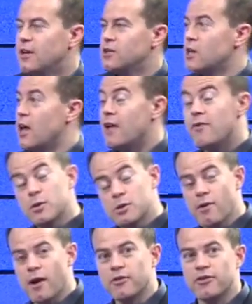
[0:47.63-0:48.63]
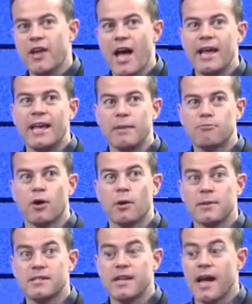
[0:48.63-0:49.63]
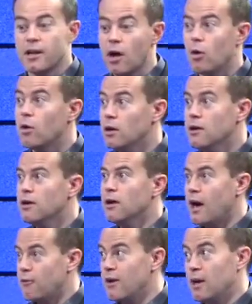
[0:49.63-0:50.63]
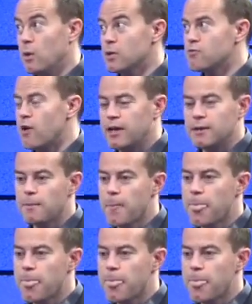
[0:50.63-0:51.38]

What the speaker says: So if he was around today, he'd probably be saying, no, I really was right.